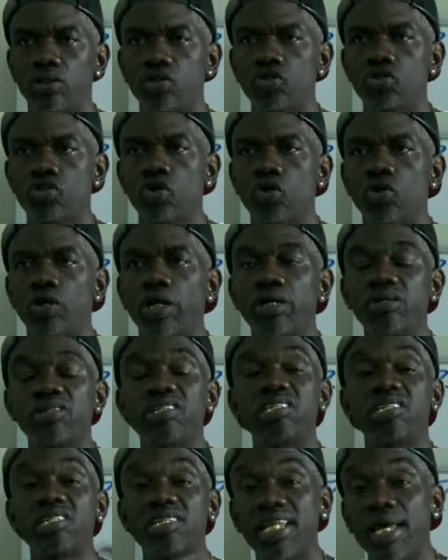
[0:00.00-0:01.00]
so they're
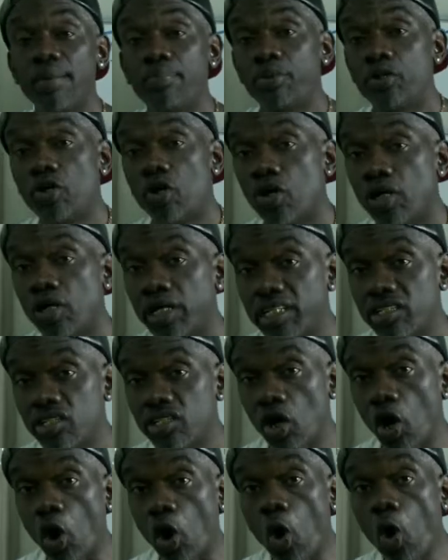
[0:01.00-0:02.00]
slept on. It's
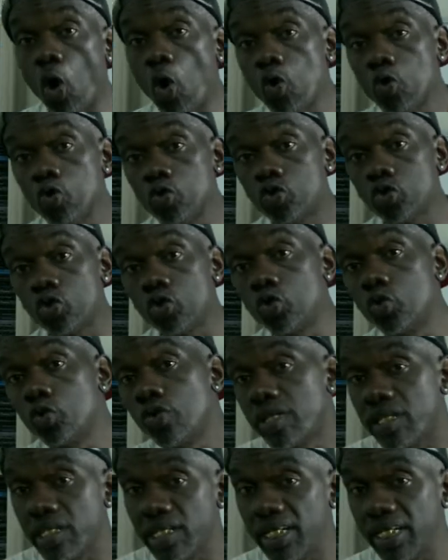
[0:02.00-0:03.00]
an old school
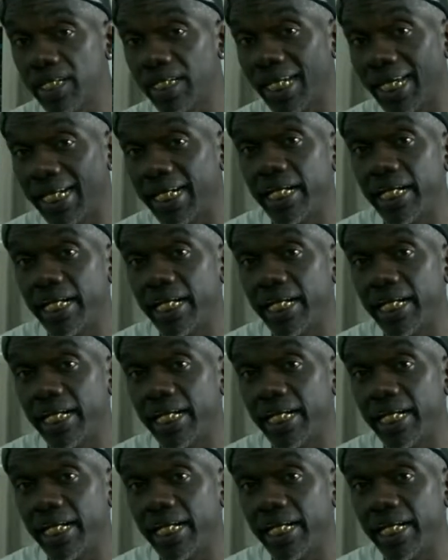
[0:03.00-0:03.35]
thing,